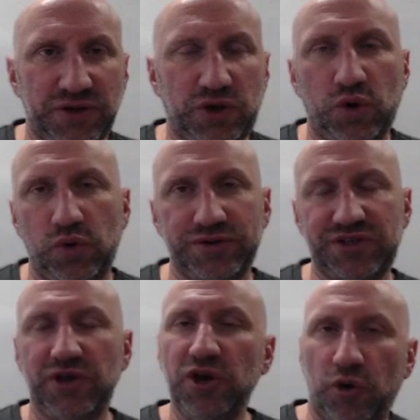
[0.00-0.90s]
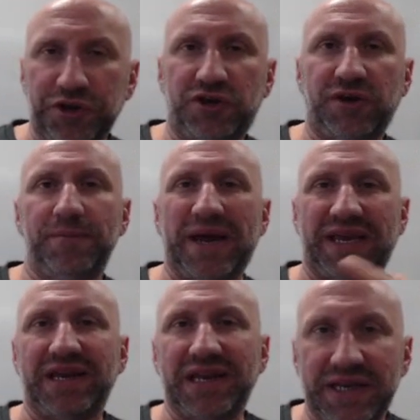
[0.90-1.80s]
in the course, or you can
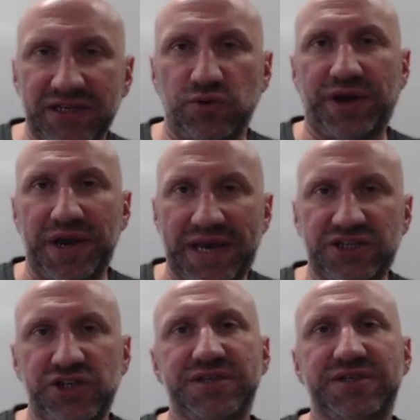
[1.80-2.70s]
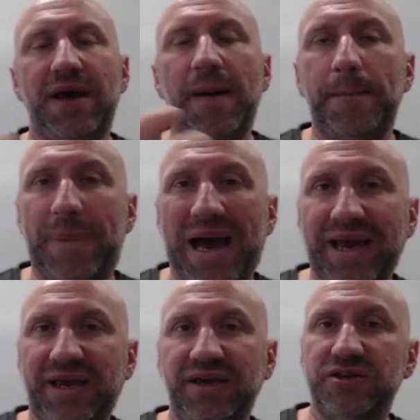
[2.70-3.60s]
make links or connections
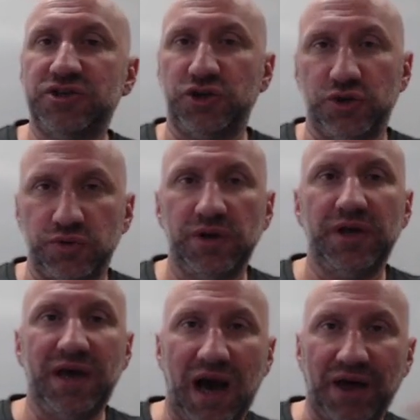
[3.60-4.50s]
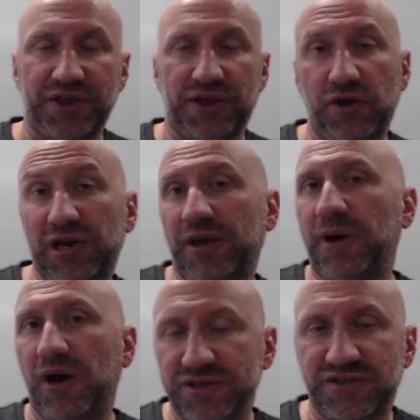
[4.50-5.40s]
back to other earlier
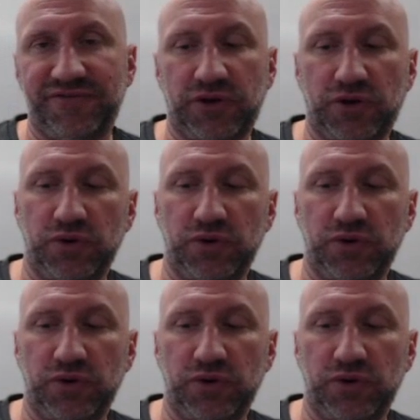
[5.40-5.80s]
parts of the